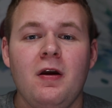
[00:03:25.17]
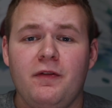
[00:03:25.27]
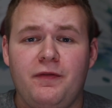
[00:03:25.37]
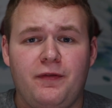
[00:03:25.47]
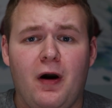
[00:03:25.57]

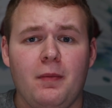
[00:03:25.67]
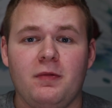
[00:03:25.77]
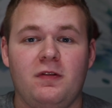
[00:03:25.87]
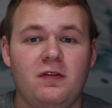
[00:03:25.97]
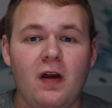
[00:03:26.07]

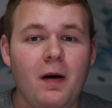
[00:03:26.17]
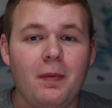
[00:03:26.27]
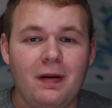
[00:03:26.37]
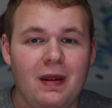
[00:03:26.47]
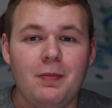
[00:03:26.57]
from
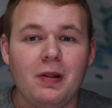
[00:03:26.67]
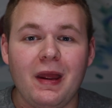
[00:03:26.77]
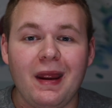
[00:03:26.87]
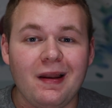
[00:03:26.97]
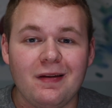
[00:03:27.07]

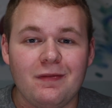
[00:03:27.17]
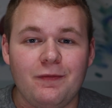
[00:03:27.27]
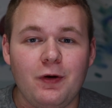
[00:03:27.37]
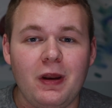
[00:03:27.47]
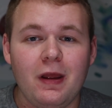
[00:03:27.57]
sub-Himalayan
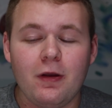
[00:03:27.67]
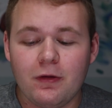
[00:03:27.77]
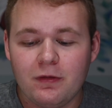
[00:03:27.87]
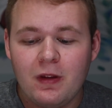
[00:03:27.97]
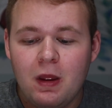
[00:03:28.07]

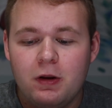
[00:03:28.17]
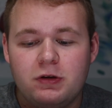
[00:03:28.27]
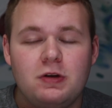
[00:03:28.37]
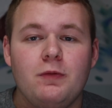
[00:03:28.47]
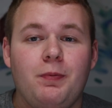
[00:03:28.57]
foothills
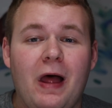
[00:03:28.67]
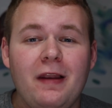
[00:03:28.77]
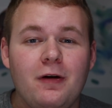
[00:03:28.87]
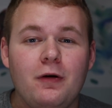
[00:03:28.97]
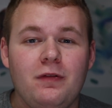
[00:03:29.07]
to
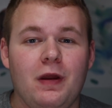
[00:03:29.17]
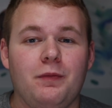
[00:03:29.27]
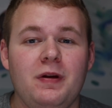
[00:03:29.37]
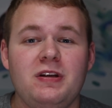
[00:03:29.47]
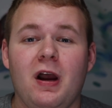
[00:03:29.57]
plateaus that
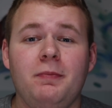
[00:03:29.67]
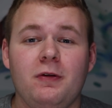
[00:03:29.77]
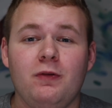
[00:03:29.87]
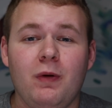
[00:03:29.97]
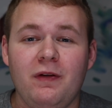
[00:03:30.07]
reach up
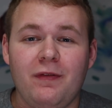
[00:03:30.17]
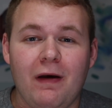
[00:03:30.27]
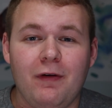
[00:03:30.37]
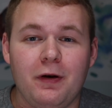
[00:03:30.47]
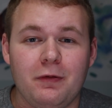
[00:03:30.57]
to
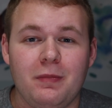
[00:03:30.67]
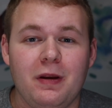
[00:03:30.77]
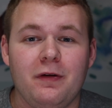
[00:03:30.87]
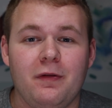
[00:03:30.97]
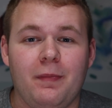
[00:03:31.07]
2,500
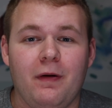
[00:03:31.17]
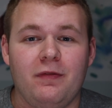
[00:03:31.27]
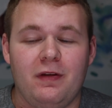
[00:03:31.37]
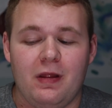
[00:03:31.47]
meters above sea